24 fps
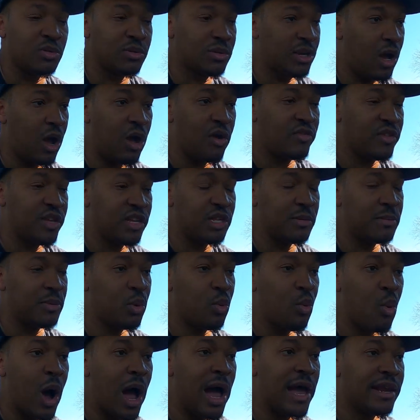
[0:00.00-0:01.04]
So they all need to
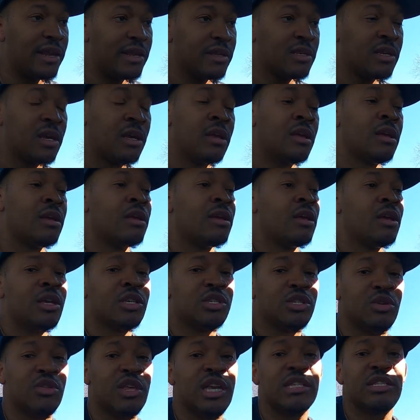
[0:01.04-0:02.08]
be widened.
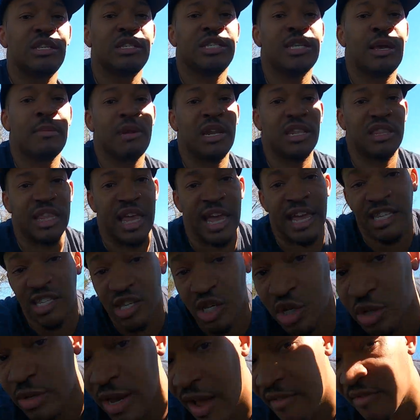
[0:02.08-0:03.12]
So these are some of the things
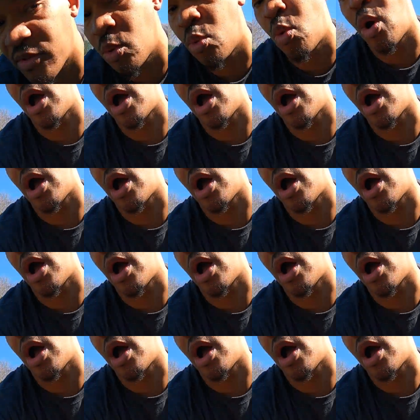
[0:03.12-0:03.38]
that you have